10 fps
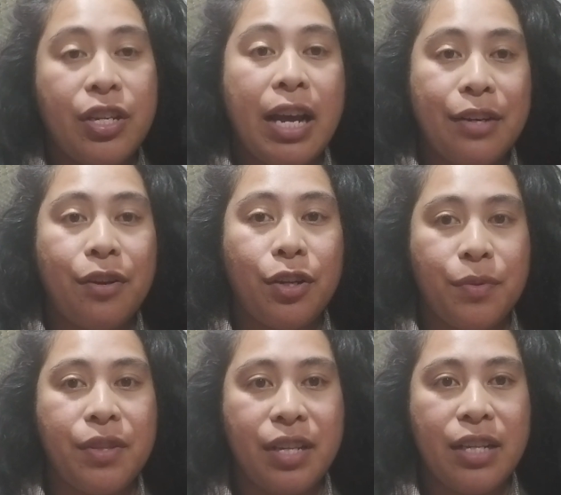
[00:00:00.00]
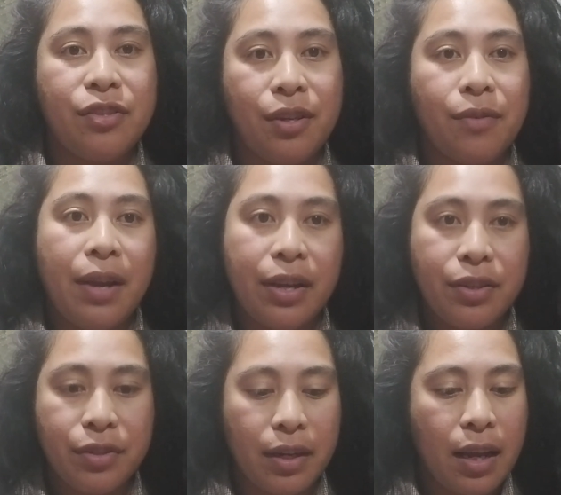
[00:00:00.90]
knowledge with the next
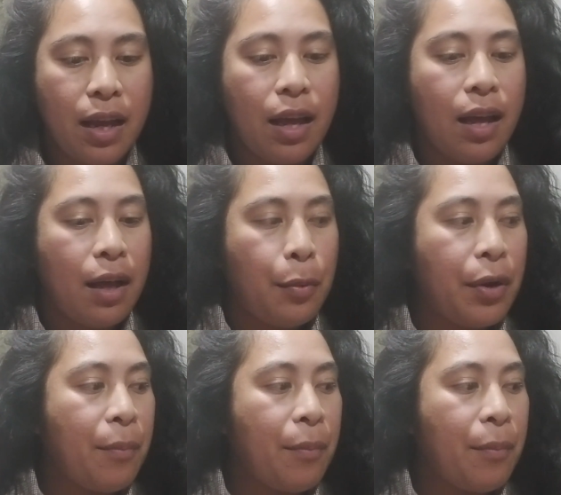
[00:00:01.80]
generation. What